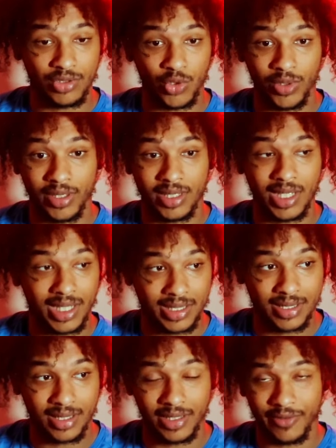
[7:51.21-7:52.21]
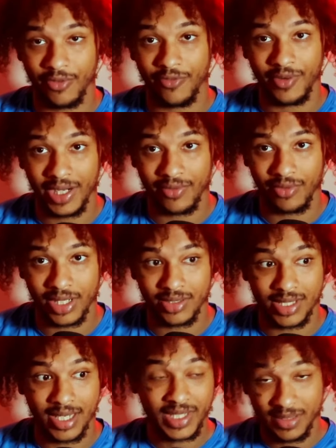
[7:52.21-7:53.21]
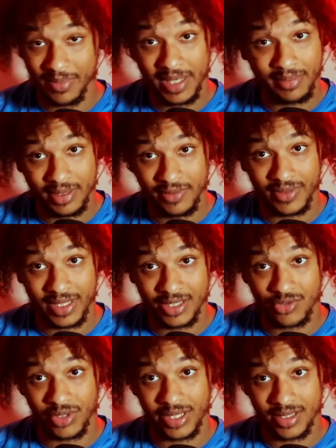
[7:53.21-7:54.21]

do it constantly for five rounds is maybe even Israel